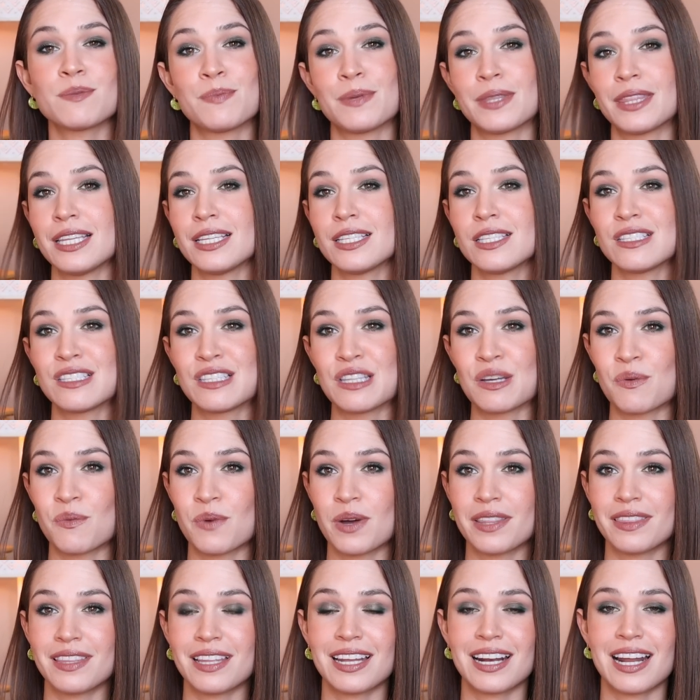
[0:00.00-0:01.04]
but this is the
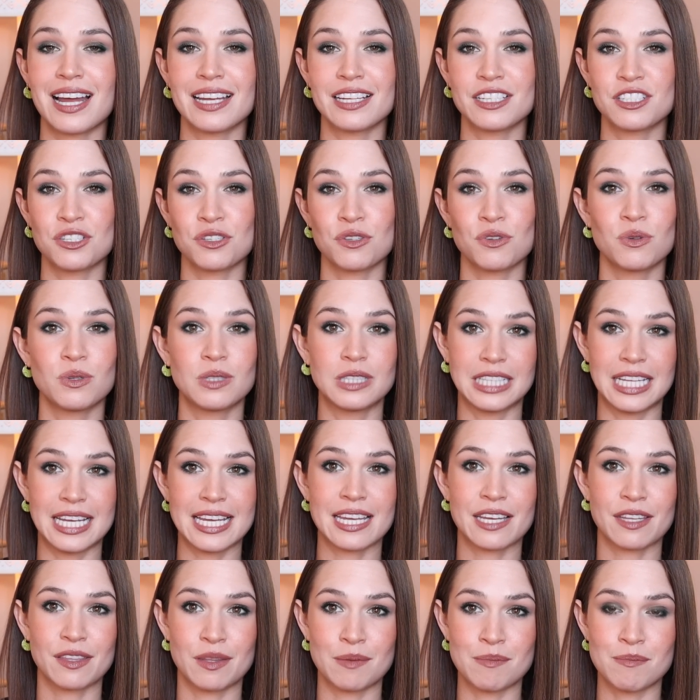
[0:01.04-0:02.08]
one that I do
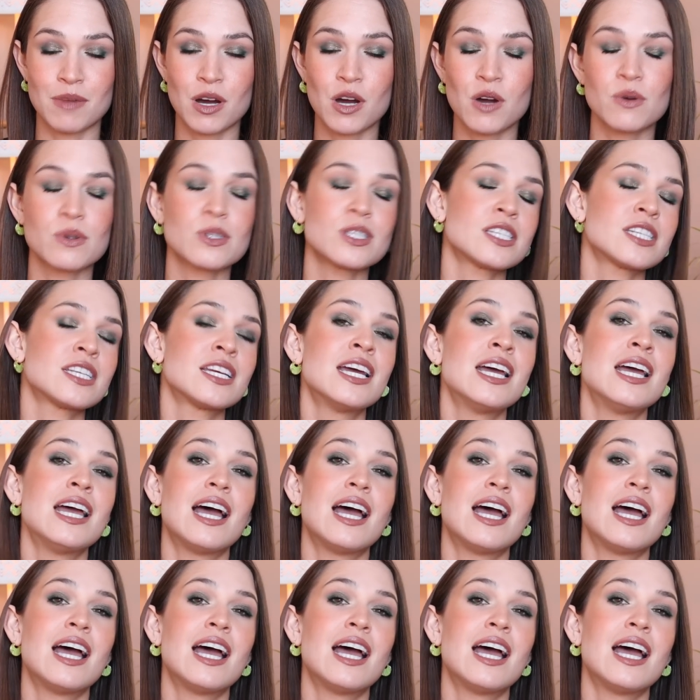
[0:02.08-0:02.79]
like the most.